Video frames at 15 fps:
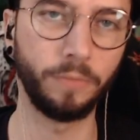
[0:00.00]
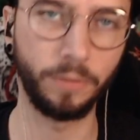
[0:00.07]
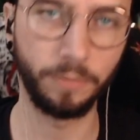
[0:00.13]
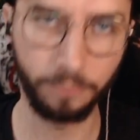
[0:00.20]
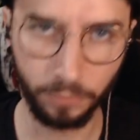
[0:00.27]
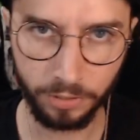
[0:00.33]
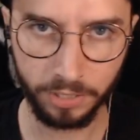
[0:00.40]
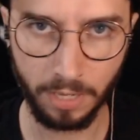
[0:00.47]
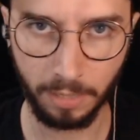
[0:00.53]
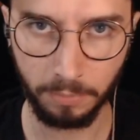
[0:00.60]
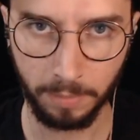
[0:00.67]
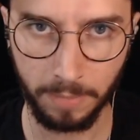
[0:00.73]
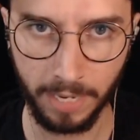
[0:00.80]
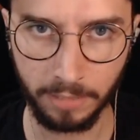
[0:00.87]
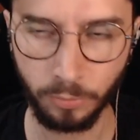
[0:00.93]
For the first song,
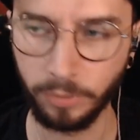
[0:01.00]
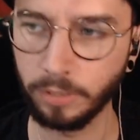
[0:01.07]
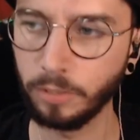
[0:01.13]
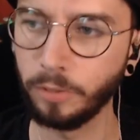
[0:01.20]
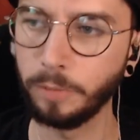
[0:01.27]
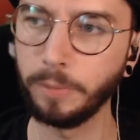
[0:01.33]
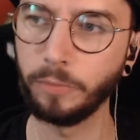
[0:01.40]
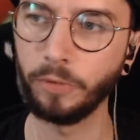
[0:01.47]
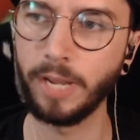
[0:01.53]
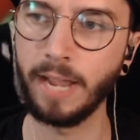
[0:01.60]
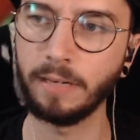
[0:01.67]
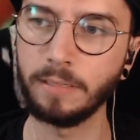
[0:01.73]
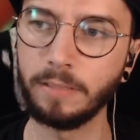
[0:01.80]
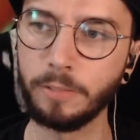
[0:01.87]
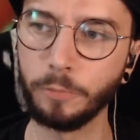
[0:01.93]
Big Macs, we are going to be
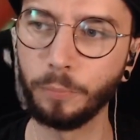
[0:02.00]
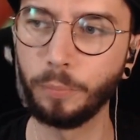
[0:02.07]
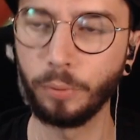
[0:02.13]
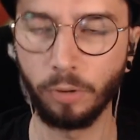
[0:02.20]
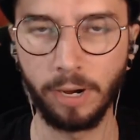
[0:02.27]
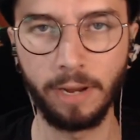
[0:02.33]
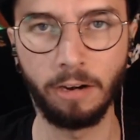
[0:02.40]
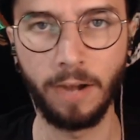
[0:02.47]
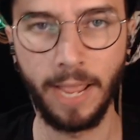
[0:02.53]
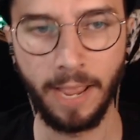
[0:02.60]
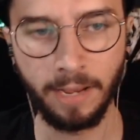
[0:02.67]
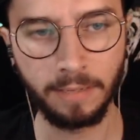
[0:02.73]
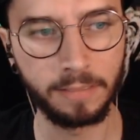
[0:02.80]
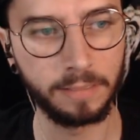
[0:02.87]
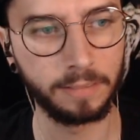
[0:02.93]
reacting to Prayer
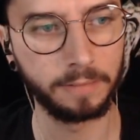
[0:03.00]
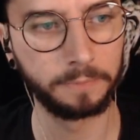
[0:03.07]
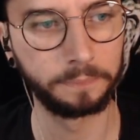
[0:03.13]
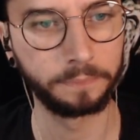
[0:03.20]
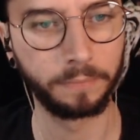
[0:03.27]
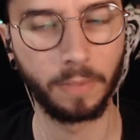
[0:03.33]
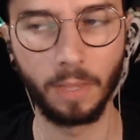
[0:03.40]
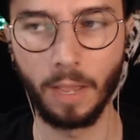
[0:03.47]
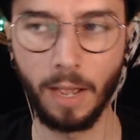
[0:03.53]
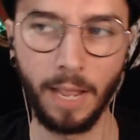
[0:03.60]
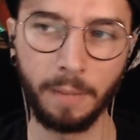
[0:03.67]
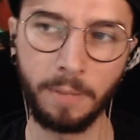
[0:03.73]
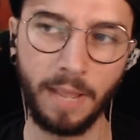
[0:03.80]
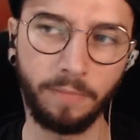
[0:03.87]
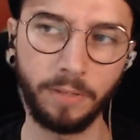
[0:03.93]
X.
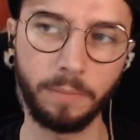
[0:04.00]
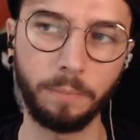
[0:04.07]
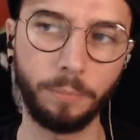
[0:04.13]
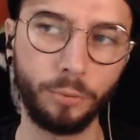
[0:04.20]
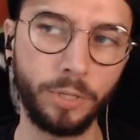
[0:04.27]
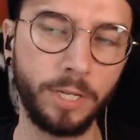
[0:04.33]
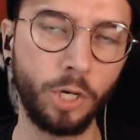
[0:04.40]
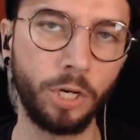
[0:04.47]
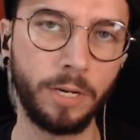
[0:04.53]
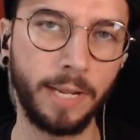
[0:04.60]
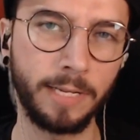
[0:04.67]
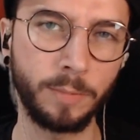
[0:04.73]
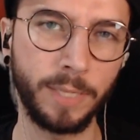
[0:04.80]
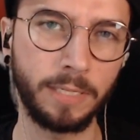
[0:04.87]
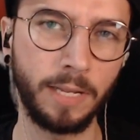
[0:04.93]
I'm having pretty good
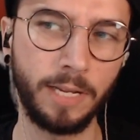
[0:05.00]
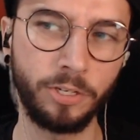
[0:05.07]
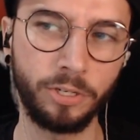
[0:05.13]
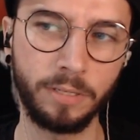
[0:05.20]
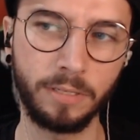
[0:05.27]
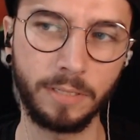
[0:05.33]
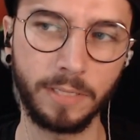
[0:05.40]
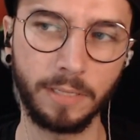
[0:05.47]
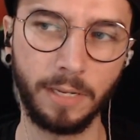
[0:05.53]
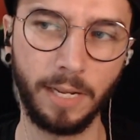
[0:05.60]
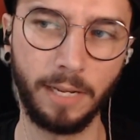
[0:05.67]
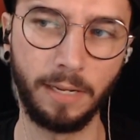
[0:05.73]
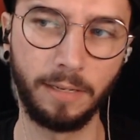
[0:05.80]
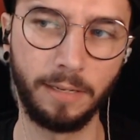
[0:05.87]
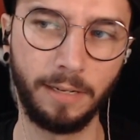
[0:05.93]
expectations.
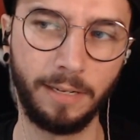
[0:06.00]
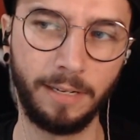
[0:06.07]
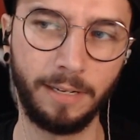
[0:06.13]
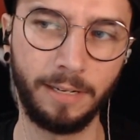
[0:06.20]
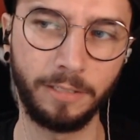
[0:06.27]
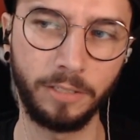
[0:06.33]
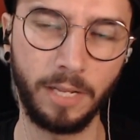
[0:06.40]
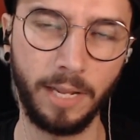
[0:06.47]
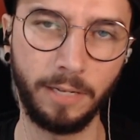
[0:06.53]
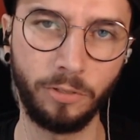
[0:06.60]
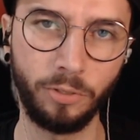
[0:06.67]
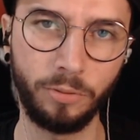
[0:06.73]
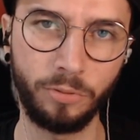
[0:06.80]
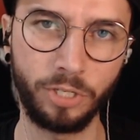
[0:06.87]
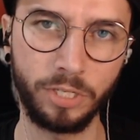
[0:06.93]
on King Gnu